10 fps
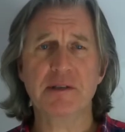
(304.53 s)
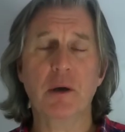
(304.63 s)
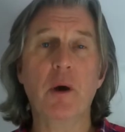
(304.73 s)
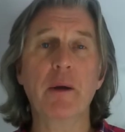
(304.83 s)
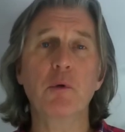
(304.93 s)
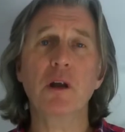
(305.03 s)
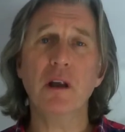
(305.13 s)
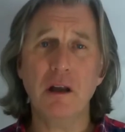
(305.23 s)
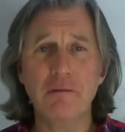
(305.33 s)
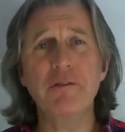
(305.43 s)
So I would
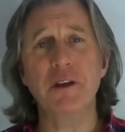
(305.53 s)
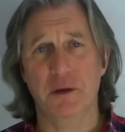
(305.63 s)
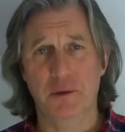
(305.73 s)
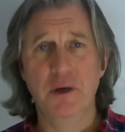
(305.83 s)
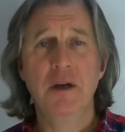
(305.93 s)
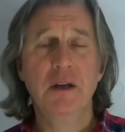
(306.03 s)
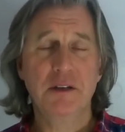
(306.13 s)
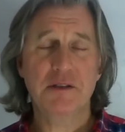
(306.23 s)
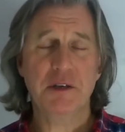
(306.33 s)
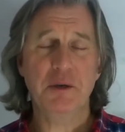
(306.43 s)
love you
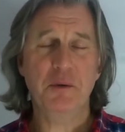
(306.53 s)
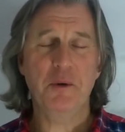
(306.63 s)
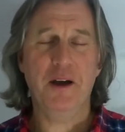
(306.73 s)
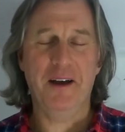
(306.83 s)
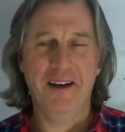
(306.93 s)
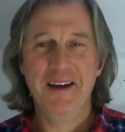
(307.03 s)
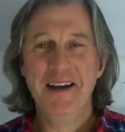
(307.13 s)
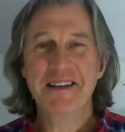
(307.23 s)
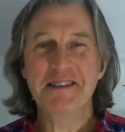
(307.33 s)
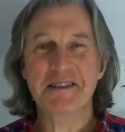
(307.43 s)
to
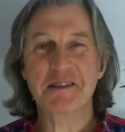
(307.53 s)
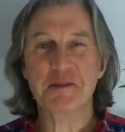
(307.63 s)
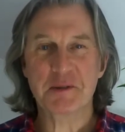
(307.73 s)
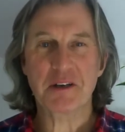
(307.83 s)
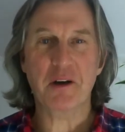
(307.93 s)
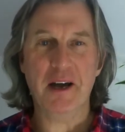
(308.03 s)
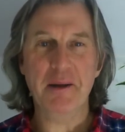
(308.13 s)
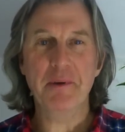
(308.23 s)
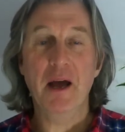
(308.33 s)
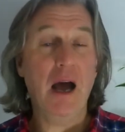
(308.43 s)
to
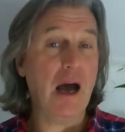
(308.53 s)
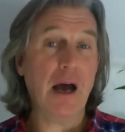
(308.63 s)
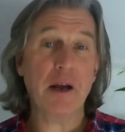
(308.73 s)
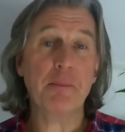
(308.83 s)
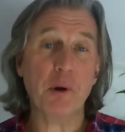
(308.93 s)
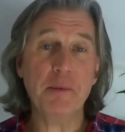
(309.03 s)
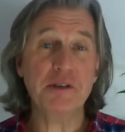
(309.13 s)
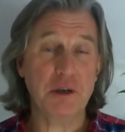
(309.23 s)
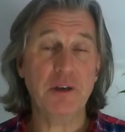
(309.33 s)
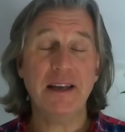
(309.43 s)
subscribe. And I
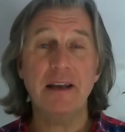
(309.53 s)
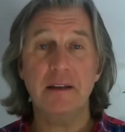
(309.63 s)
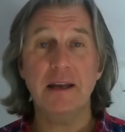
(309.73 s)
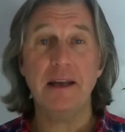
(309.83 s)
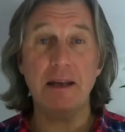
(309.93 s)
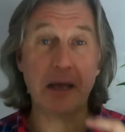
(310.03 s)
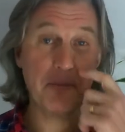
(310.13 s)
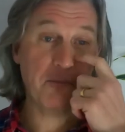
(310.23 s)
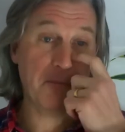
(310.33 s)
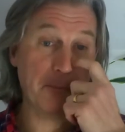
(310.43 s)
promise you, the
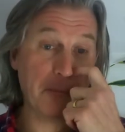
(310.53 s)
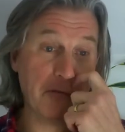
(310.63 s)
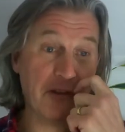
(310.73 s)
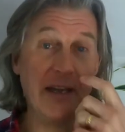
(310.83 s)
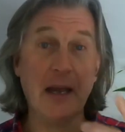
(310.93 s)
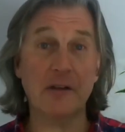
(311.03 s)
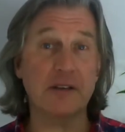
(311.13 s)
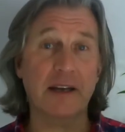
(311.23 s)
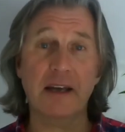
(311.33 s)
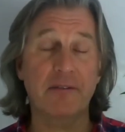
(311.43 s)
videos
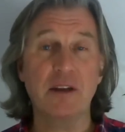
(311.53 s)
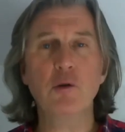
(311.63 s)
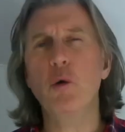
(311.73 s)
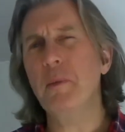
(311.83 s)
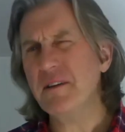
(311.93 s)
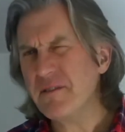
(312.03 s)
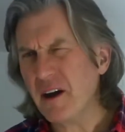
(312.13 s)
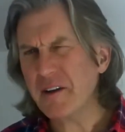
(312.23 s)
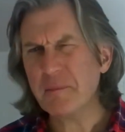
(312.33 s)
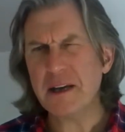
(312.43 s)
I give, they're normally
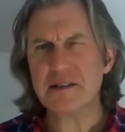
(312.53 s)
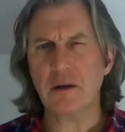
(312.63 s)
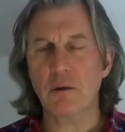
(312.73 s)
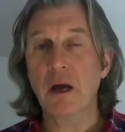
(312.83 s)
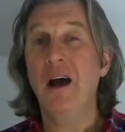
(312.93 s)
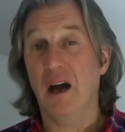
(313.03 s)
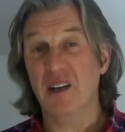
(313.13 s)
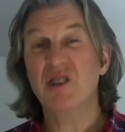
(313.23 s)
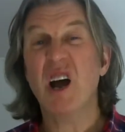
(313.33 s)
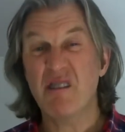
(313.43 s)
5 minutes long. I
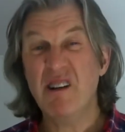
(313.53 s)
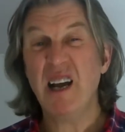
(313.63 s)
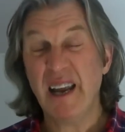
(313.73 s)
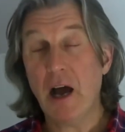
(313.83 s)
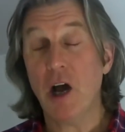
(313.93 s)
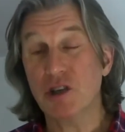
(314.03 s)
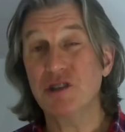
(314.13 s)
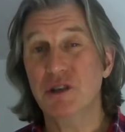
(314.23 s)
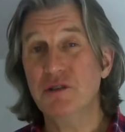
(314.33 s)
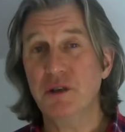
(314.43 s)
try really hard to
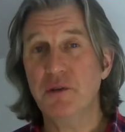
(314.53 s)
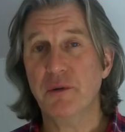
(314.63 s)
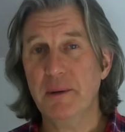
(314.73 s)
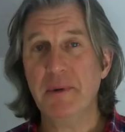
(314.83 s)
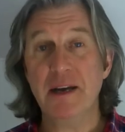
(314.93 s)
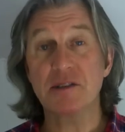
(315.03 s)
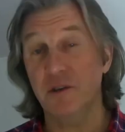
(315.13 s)
do 2-3 minutes.